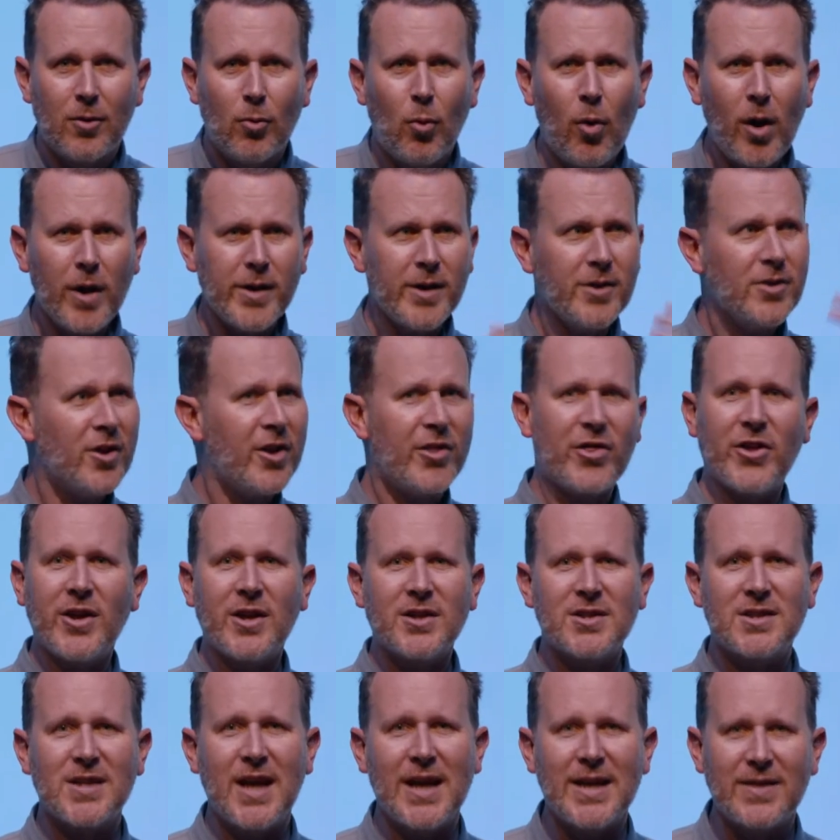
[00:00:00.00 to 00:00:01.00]
Why didn't I
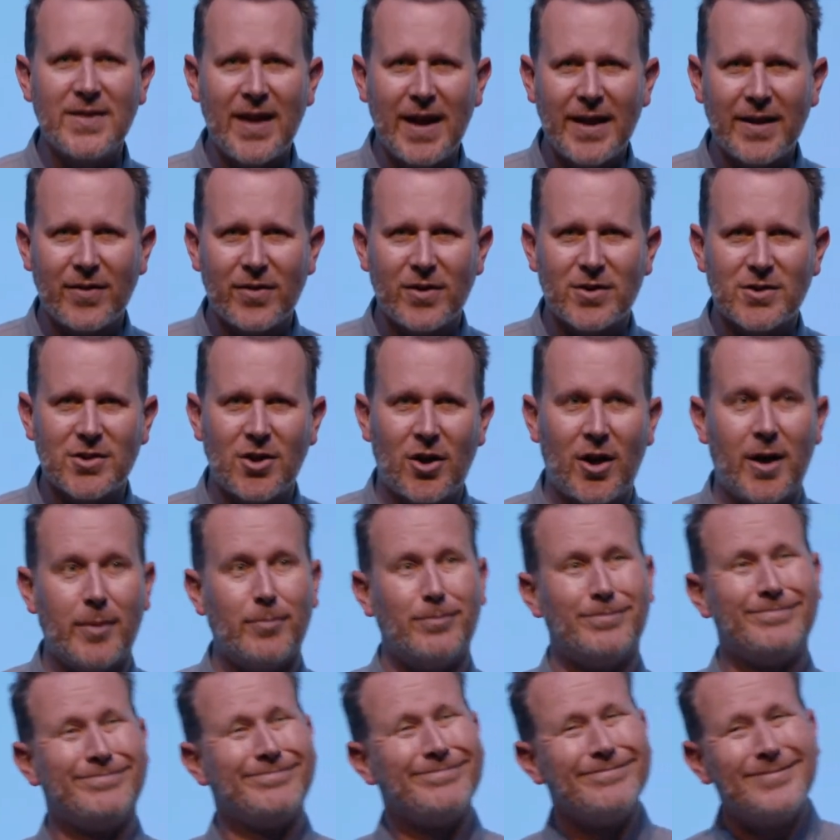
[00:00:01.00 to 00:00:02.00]
think of saying that at the
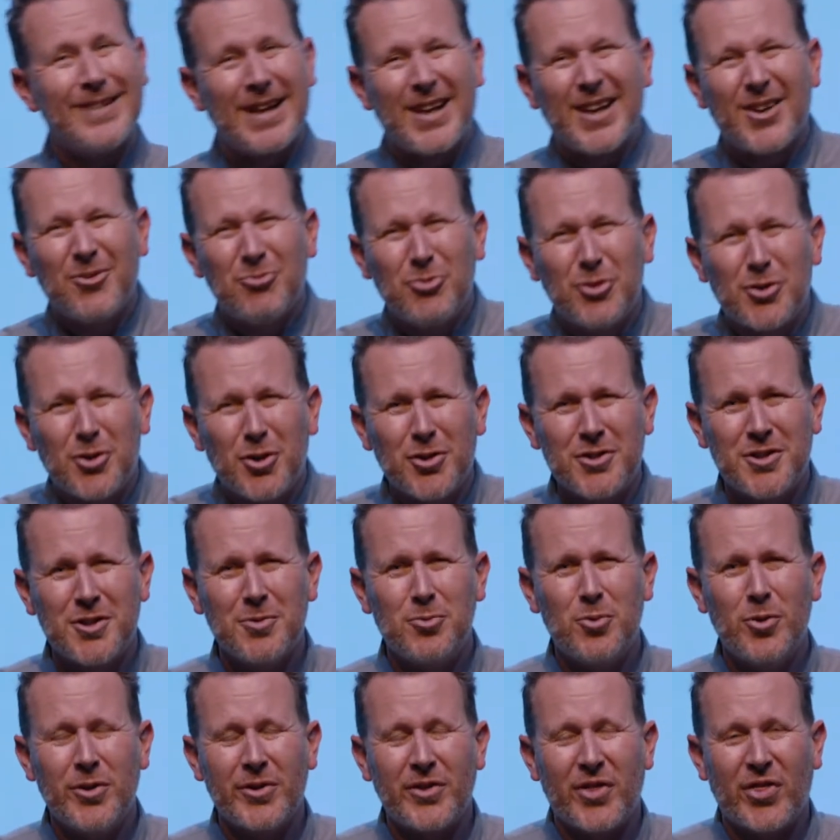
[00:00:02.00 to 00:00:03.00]
time? Well, because
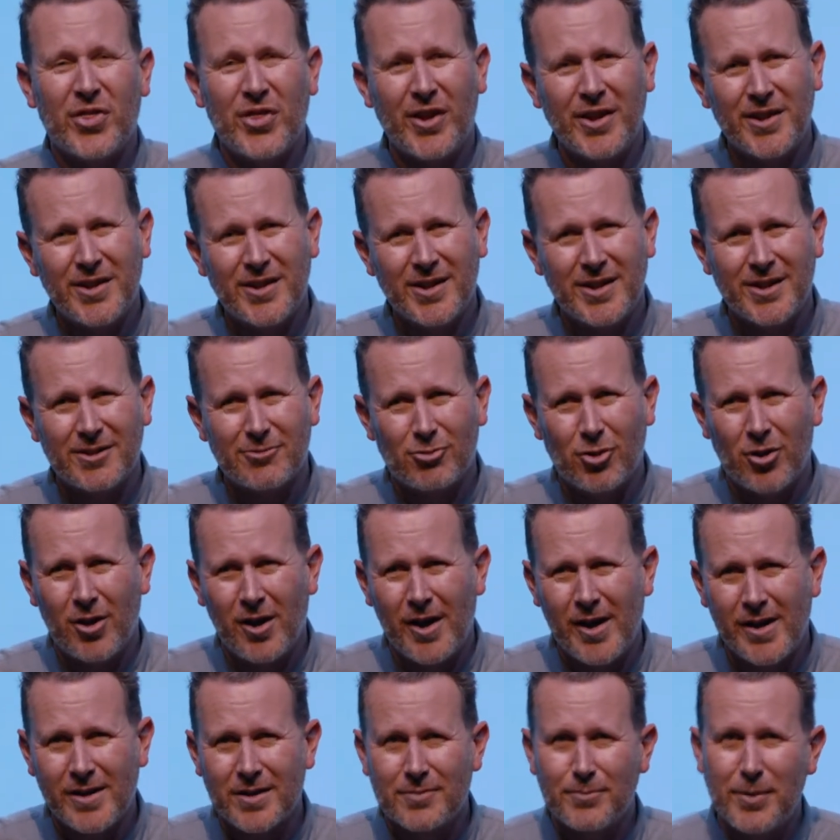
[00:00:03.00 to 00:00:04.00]
you weren't thinking,
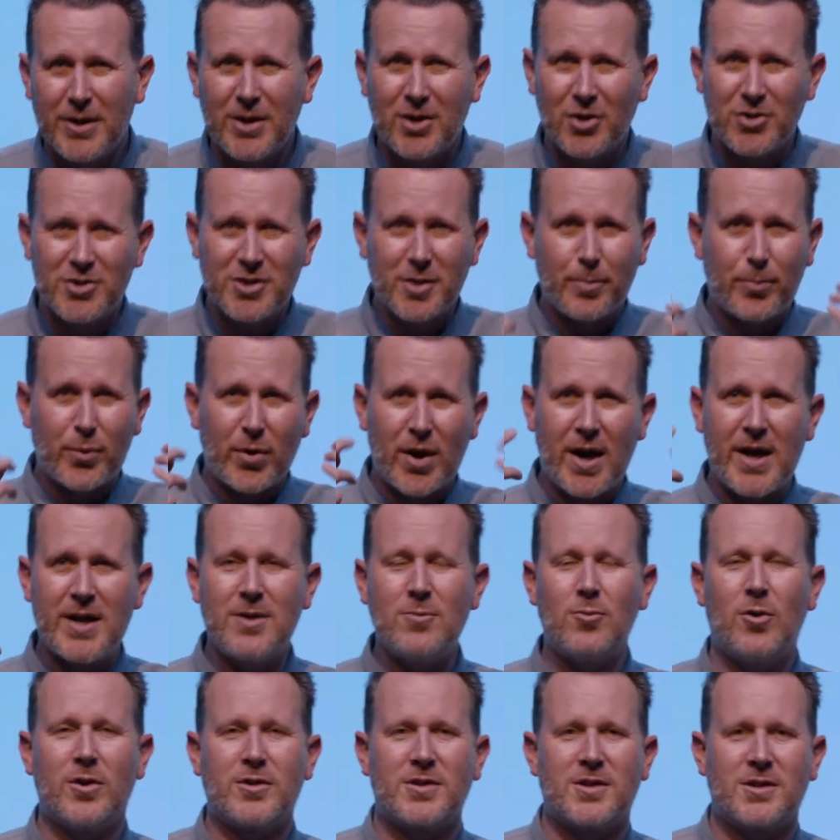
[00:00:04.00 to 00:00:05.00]
right? Because your
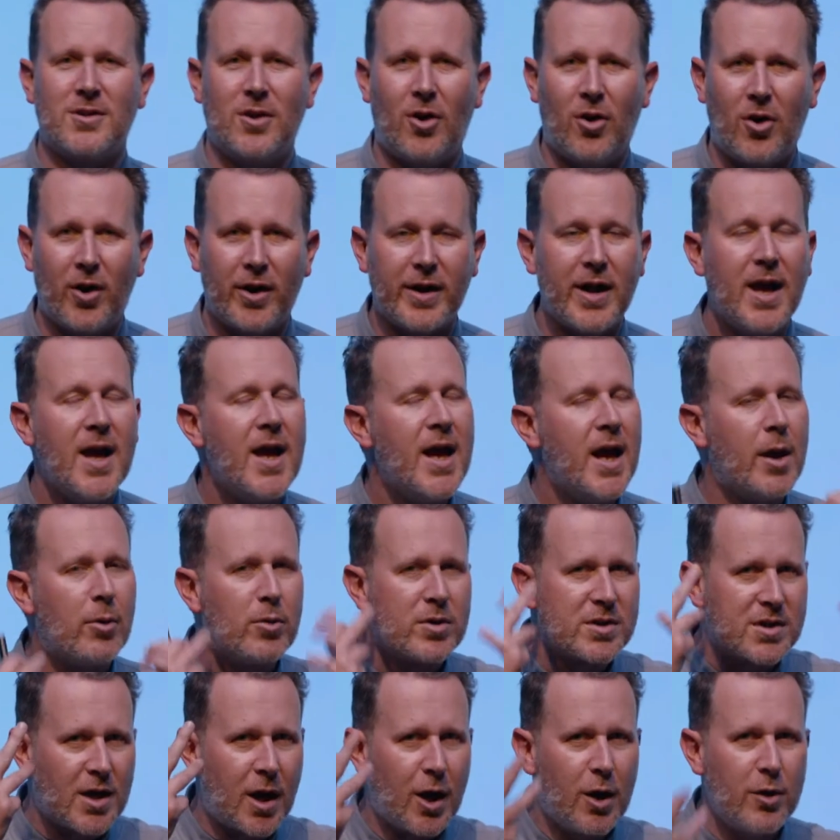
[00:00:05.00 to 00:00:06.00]
brain wasn't on. It
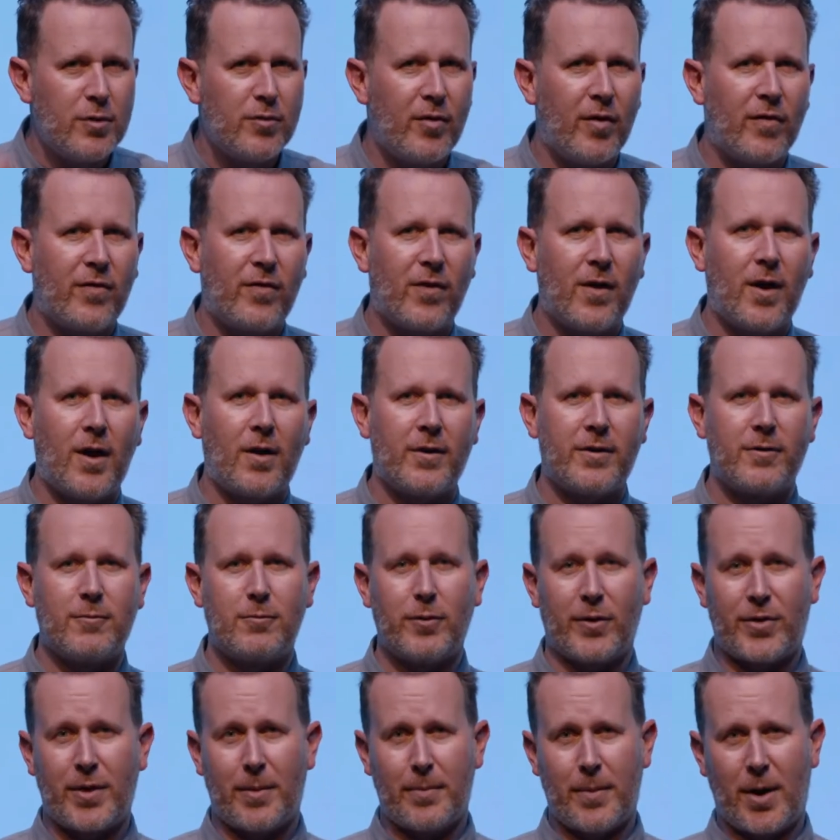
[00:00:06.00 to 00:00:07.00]
was overflooded
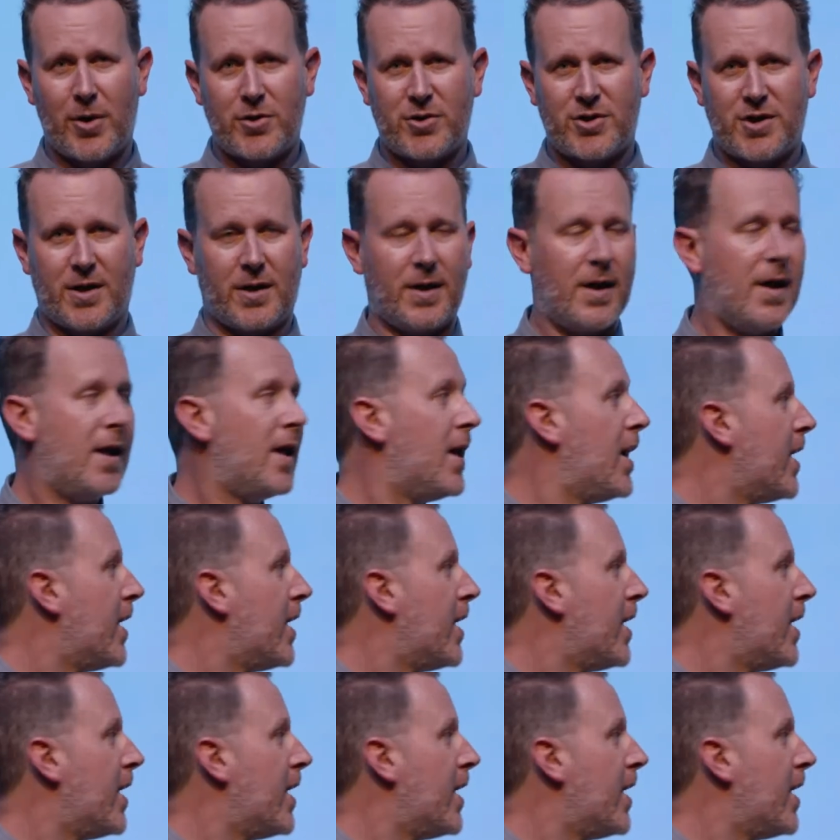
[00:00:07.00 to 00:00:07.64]
with emotion.